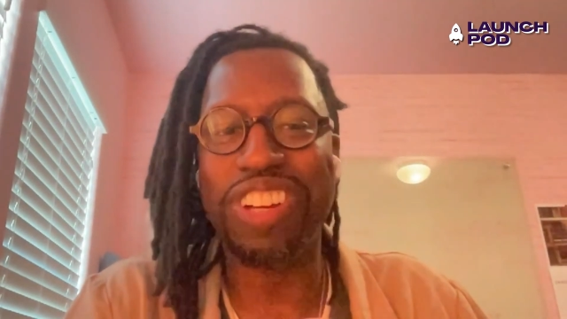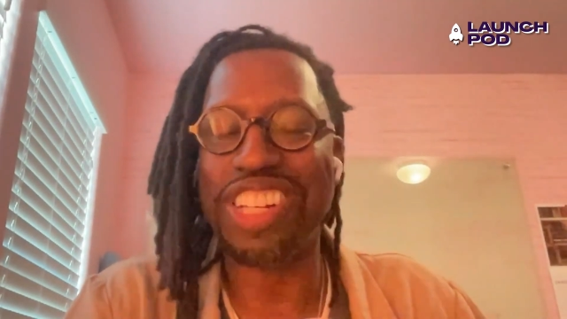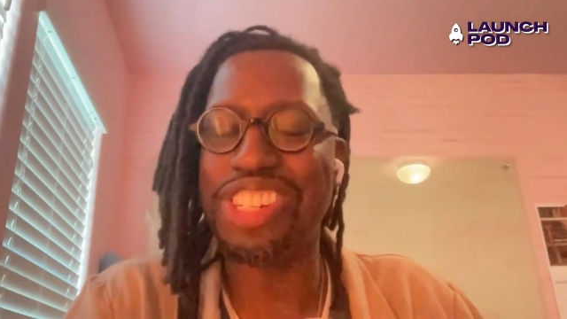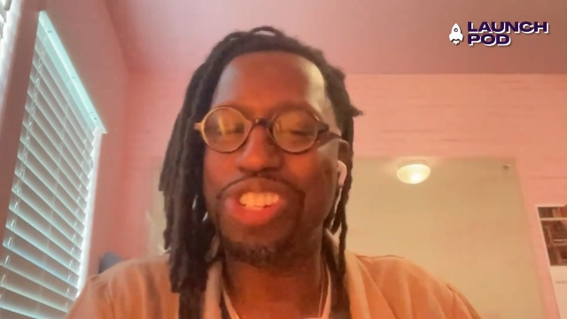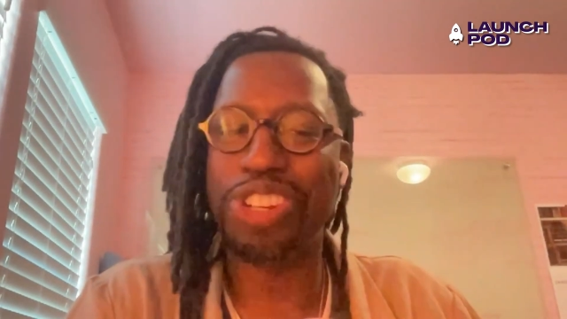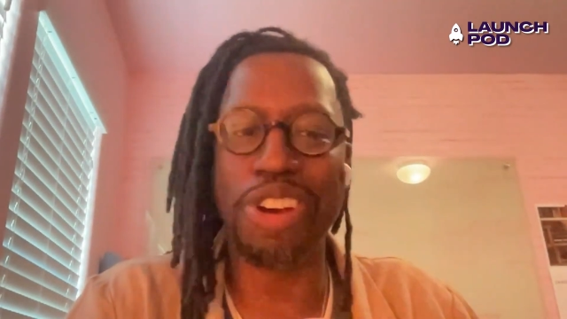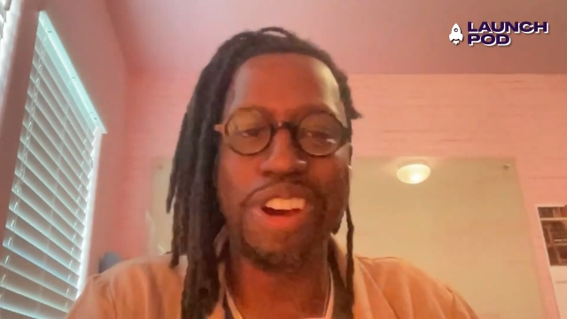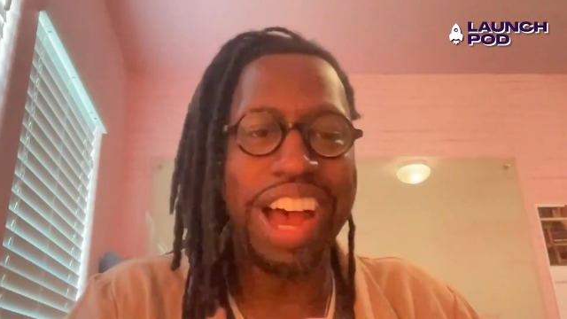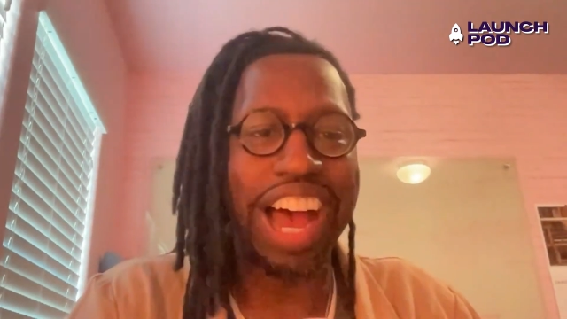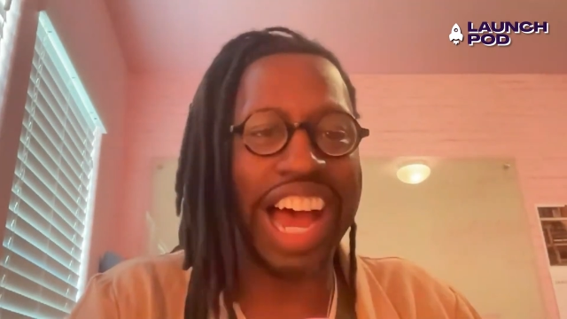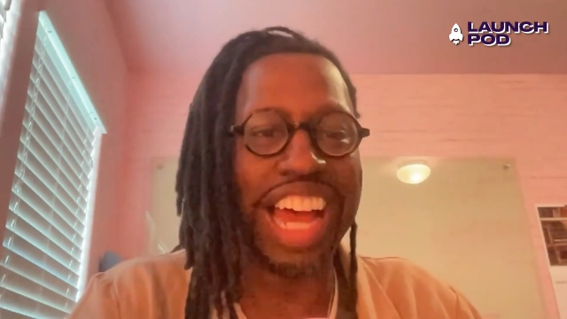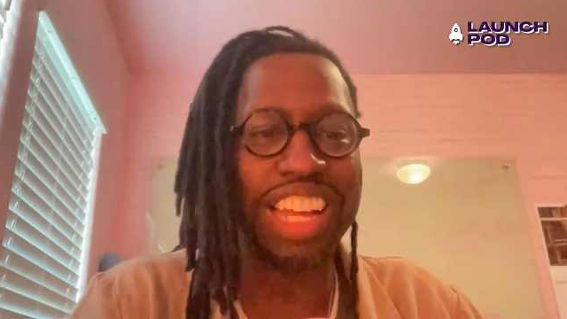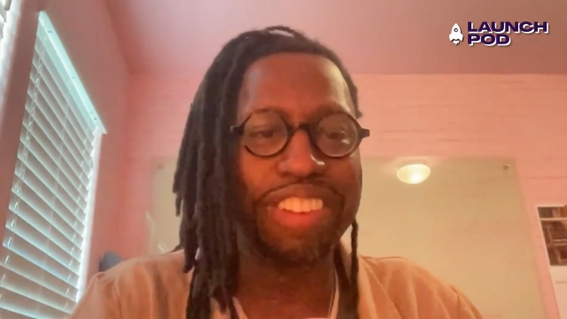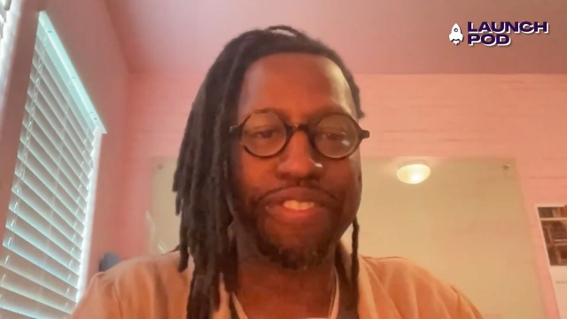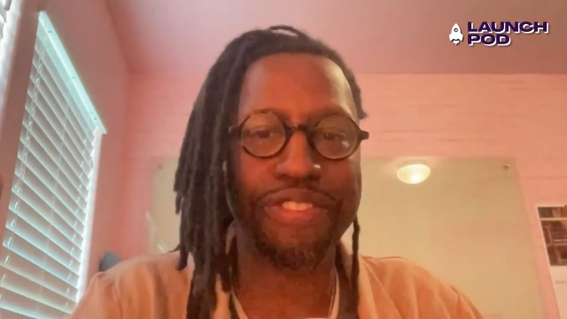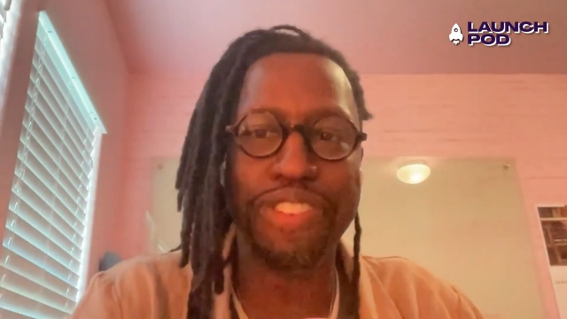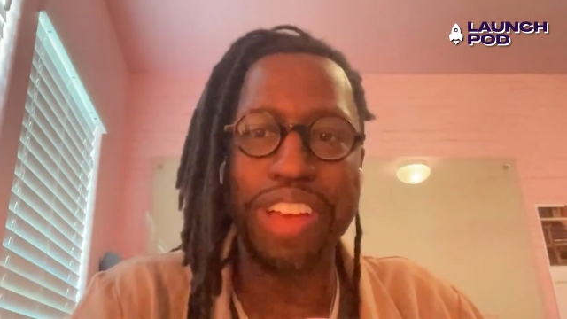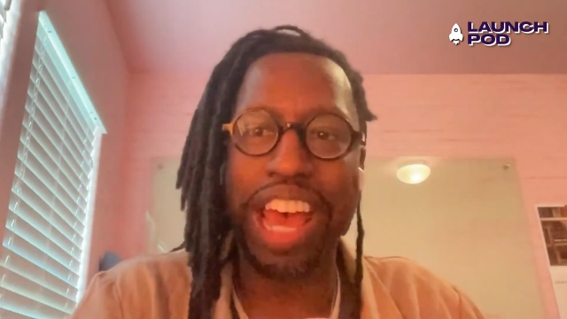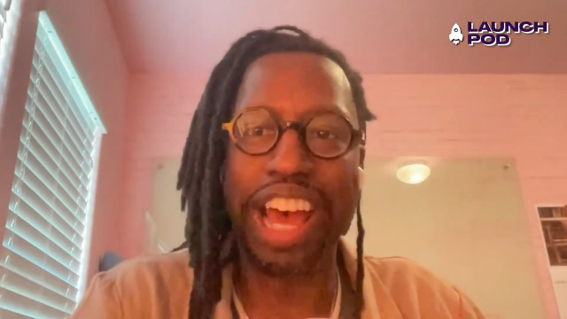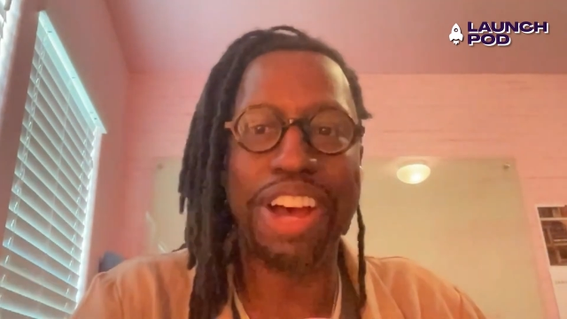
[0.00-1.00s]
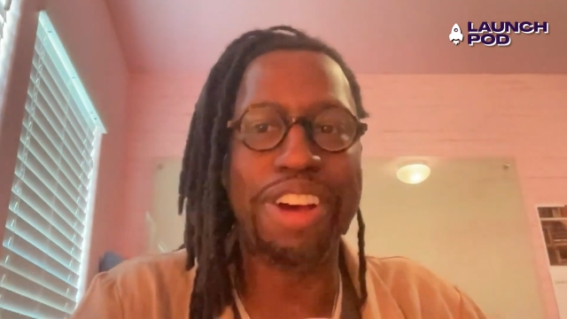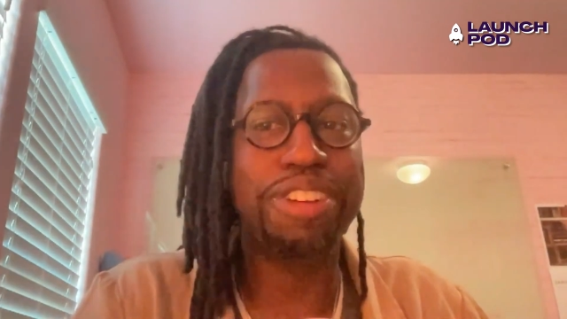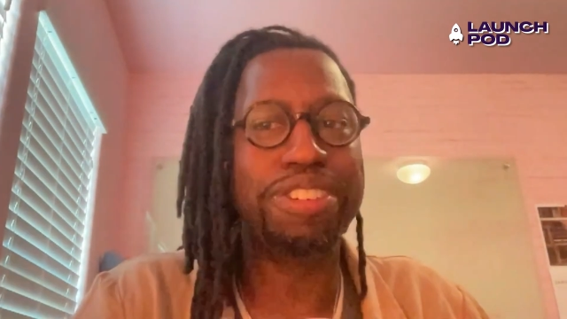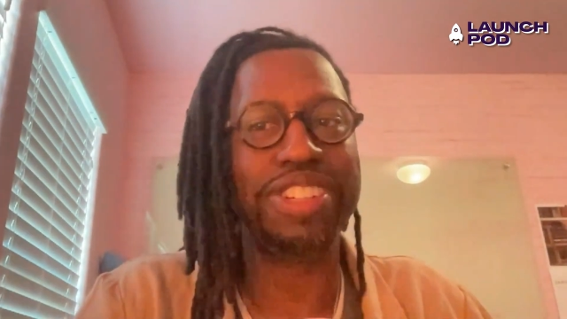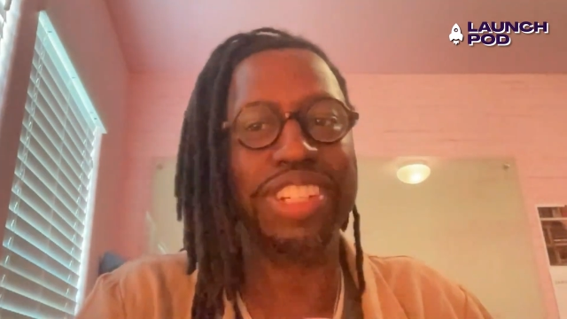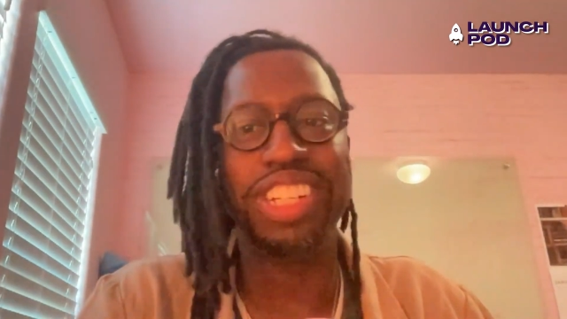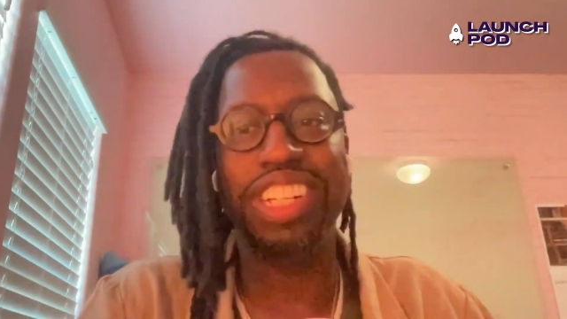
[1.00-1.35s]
So I found